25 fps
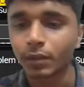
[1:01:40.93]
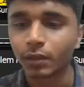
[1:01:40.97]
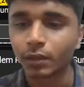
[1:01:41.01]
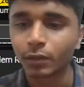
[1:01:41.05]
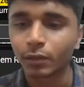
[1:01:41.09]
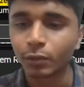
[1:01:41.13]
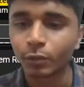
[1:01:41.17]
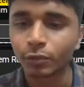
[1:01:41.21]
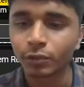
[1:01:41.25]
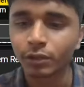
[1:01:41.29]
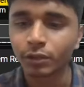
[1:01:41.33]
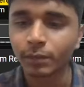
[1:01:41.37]

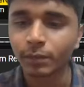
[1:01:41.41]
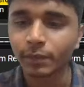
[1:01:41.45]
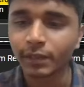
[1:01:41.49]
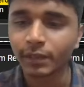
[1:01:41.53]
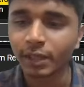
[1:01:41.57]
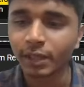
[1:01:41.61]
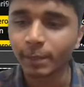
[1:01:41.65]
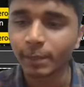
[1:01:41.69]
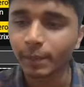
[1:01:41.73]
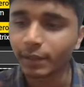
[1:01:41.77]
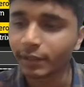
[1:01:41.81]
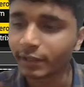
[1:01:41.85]
Row sum
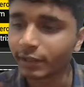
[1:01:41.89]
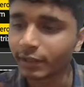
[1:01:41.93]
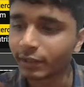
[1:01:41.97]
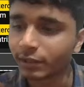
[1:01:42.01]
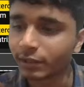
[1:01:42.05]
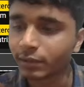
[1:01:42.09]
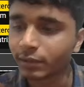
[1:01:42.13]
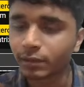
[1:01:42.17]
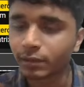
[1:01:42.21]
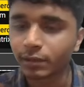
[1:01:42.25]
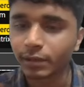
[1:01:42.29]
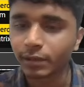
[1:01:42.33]
in a
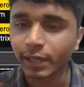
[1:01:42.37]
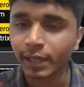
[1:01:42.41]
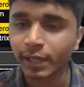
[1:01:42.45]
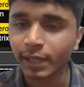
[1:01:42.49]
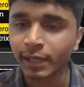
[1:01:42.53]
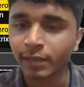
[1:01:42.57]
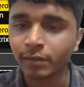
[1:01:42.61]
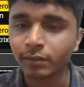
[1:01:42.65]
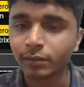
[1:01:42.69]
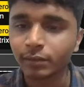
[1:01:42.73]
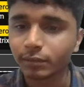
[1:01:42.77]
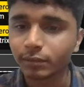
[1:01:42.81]
matrix,
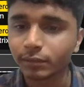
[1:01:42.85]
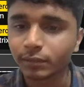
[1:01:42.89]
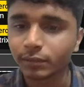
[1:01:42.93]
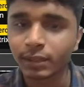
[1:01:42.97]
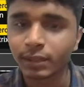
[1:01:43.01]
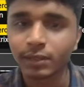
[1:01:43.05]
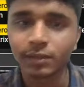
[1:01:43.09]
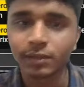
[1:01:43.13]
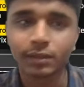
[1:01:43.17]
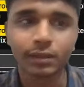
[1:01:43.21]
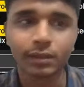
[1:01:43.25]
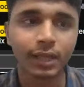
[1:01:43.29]
and
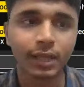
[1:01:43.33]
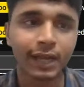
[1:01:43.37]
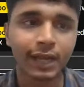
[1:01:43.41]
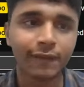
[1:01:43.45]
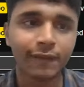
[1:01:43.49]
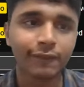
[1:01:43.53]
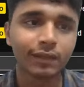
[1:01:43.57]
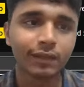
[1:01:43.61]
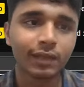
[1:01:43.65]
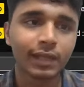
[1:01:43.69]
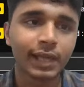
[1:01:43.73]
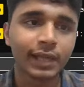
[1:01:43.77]
just
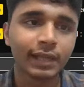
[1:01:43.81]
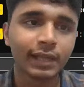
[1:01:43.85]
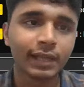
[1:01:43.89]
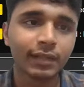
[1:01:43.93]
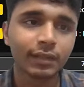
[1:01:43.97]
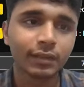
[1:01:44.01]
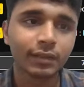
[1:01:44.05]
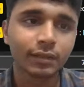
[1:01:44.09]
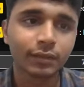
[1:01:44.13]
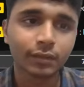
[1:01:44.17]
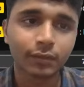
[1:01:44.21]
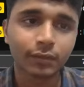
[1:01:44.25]
have like
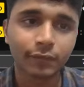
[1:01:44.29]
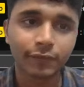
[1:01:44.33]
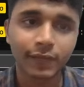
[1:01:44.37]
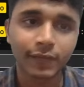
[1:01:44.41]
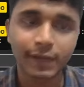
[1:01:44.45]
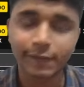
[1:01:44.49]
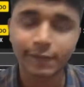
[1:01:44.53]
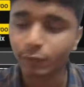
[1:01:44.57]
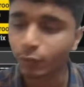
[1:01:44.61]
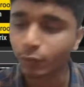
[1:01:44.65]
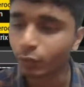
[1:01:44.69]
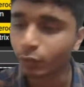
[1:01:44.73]

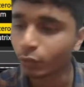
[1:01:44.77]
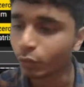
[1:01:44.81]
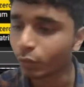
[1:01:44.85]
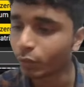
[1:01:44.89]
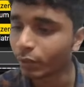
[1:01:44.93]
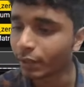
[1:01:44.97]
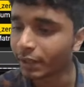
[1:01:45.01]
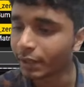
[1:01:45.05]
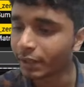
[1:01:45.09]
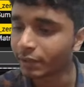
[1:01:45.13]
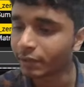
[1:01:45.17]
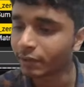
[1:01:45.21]
we have to
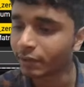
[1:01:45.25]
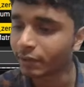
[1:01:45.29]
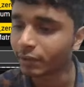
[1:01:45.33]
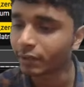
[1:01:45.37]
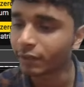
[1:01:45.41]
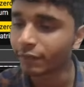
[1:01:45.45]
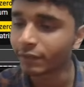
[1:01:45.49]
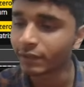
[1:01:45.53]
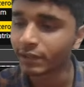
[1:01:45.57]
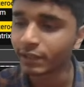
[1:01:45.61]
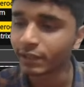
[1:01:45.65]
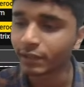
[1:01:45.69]
do another
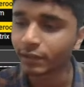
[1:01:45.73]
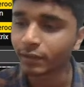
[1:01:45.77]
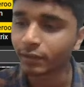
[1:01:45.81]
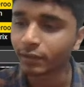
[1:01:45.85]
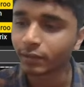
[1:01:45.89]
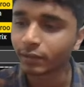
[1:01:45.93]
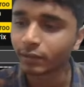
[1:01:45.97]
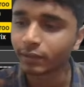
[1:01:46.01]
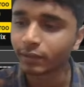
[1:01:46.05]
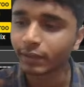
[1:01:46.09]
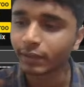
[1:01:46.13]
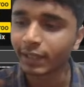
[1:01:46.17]
revisit.
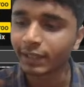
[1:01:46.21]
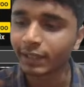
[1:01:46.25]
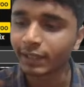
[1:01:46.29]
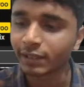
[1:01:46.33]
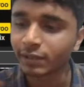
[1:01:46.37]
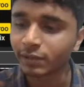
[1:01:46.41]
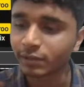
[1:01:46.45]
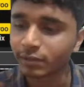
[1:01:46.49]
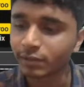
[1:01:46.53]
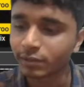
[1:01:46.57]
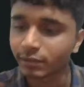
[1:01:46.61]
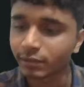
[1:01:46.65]
That
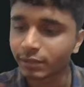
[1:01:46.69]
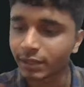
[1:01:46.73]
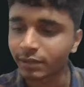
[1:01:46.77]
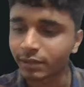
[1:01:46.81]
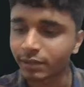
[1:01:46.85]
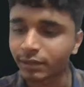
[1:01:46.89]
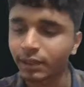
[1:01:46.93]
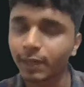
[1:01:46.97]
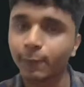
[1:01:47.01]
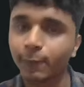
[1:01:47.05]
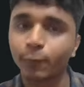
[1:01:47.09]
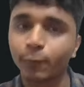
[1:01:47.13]
is
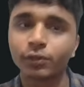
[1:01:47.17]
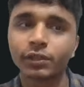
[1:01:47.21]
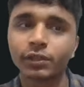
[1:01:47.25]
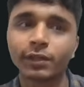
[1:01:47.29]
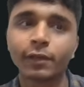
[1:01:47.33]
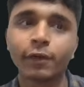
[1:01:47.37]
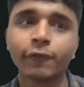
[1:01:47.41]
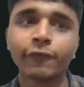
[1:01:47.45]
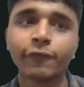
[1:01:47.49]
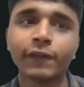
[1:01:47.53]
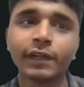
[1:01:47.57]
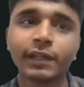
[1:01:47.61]
just the
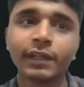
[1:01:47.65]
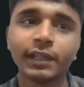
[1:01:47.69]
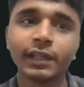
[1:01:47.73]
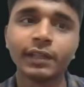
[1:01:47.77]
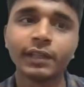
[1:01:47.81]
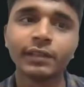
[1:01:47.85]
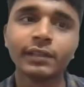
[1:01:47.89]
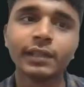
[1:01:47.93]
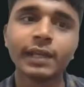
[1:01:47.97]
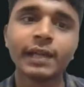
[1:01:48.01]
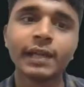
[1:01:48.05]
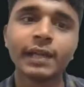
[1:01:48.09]
opposite of it. In